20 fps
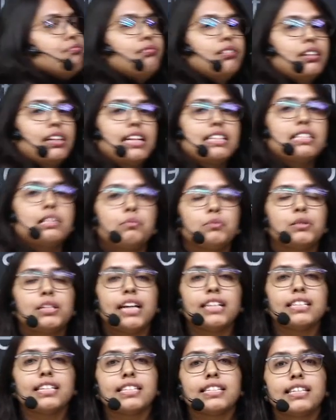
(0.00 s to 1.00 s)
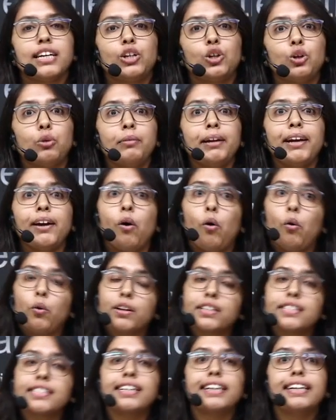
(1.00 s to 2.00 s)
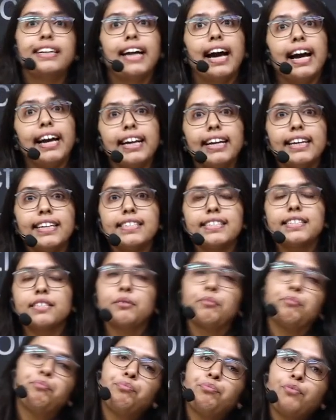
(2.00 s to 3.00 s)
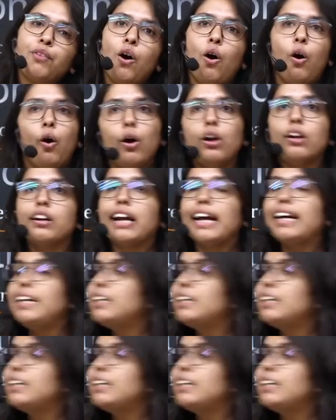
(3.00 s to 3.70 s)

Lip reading: That substance is said to be oxidized. All right.